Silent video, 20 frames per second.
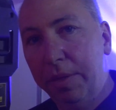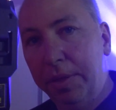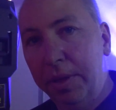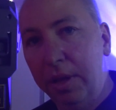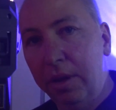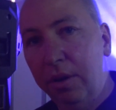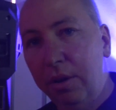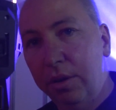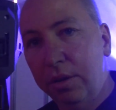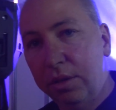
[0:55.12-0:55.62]

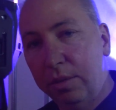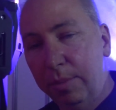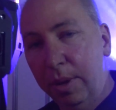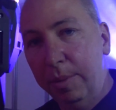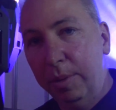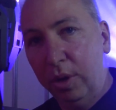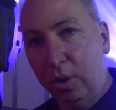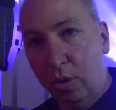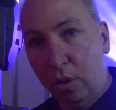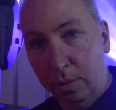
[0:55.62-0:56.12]
theaters and
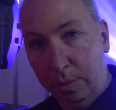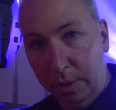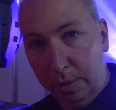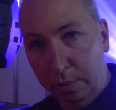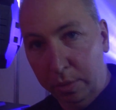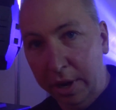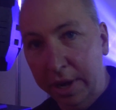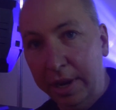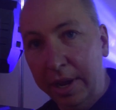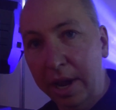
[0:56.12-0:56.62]
maybe corporate
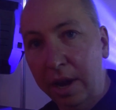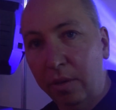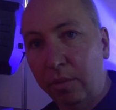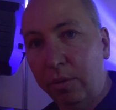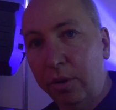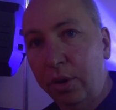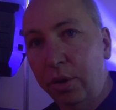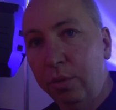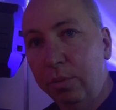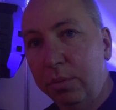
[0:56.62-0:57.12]
breakout
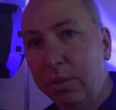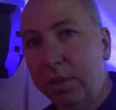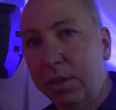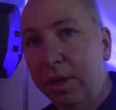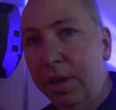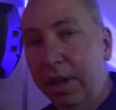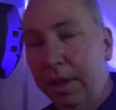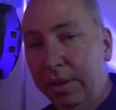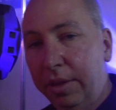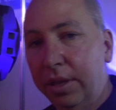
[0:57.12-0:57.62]
rooms,
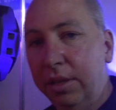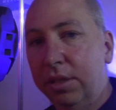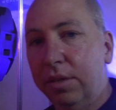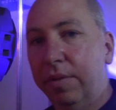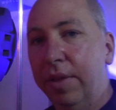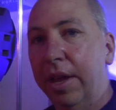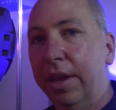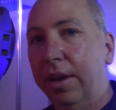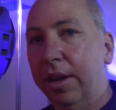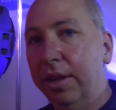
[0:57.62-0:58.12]
things of
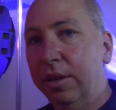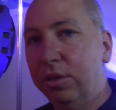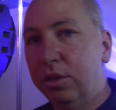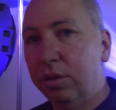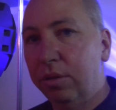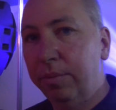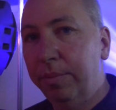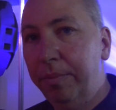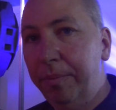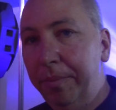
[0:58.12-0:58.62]
that
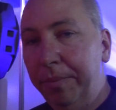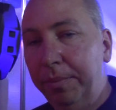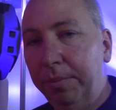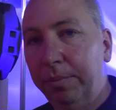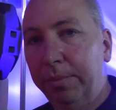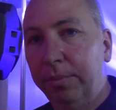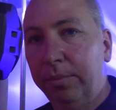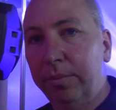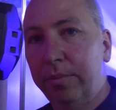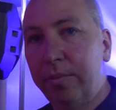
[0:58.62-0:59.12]
nature.
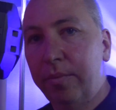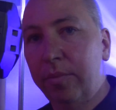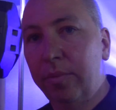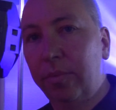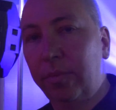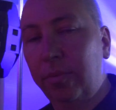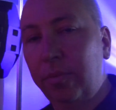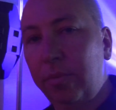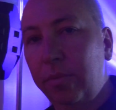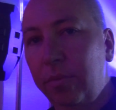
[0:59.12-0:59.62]

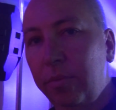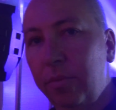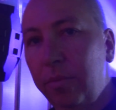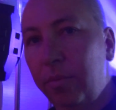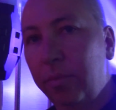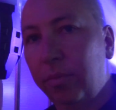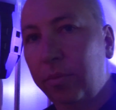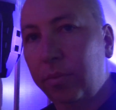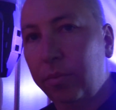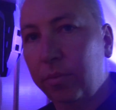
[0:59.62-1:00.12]
How
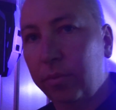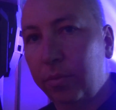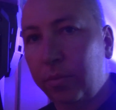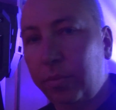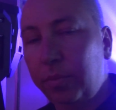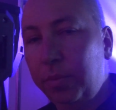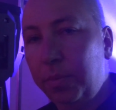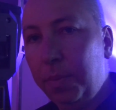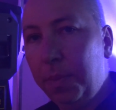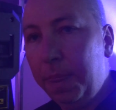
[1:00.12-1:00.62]
many layers are
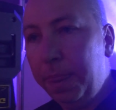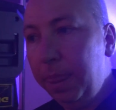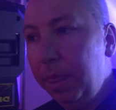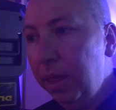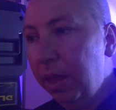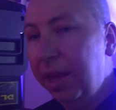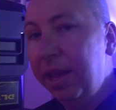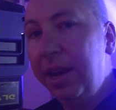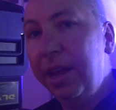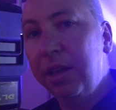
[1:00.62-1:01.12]
available?
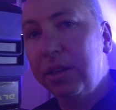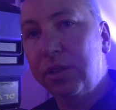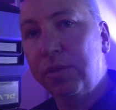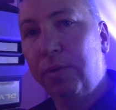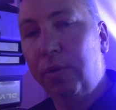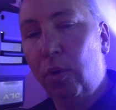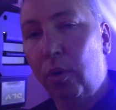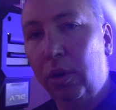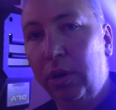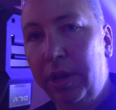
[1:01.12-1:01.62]
It has
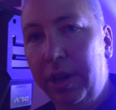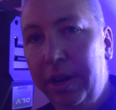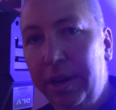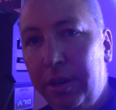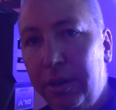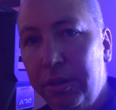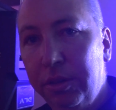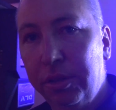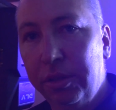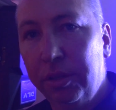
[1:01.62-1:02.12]
four
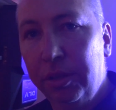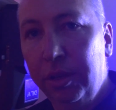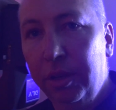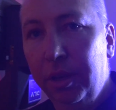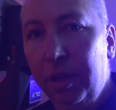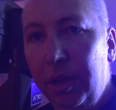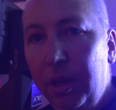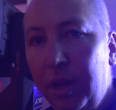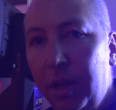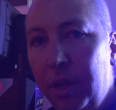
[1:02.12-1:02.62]
layers.
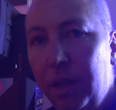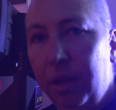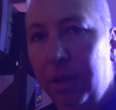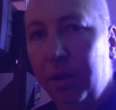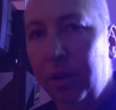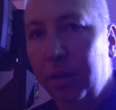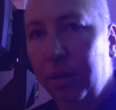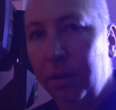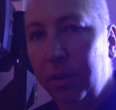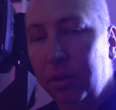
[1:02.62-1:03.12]
Compared
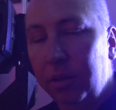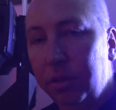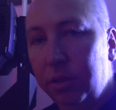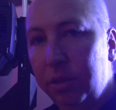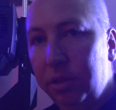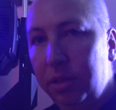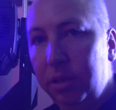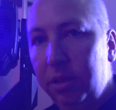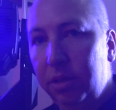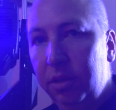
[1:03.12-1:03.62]
to the
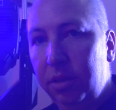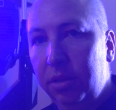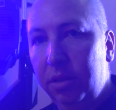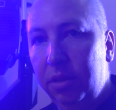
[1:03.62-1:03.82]
DL3